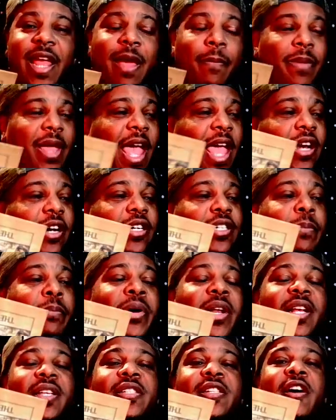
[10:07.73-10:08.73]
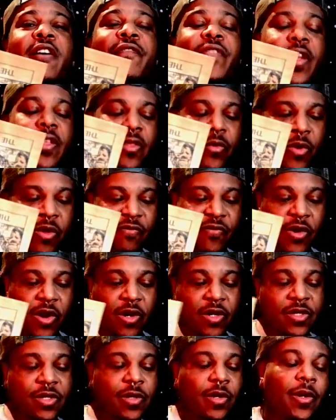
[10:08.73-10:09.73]
a damn gainer to put itself in the
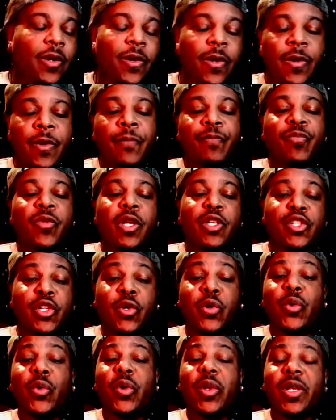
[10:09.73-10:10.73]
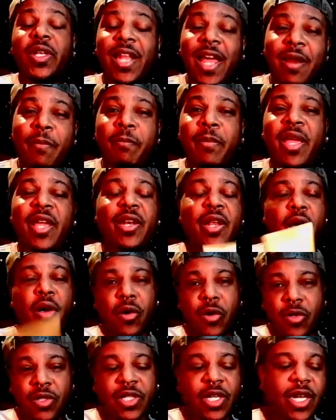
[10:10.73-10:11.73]
reverse. Two, let me
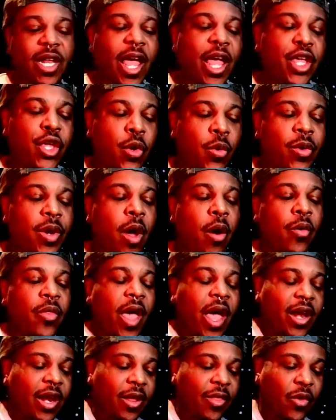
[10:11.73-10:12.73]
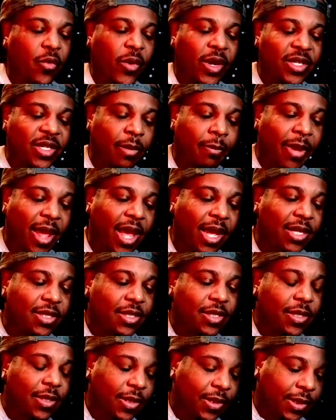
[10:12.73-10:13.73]
know, to let you know that in the recent
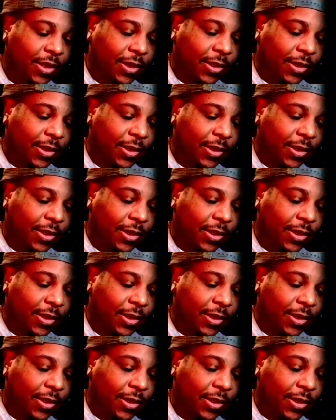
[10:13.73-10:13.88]
past,